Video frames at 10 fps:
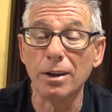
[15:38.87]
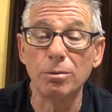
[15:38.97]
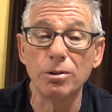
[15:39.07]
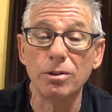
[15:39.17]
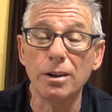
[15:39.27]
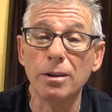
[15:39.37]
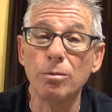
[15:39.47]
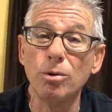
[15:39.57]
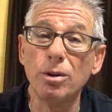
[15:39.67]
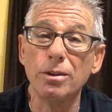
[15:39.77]
I would sell them
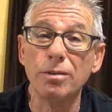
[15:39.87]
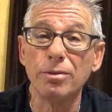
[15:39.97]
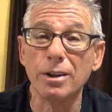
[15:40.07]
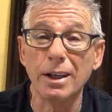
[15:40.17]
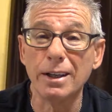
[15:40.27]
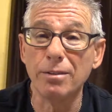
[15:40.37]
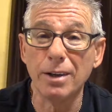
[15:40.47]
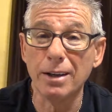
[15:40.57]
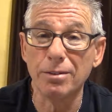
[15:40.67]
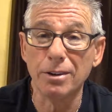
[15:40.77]
all different kind of
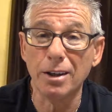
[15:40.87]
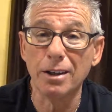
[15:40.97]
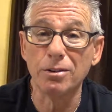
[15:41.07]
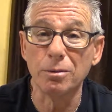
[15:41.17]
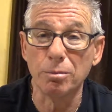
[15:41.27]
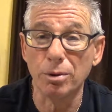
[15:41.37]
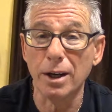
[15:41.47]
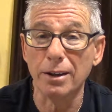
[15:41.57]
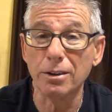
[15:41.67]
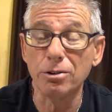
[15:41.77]
advertising
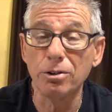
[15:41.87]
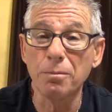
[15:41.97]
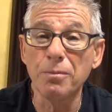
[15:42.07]
products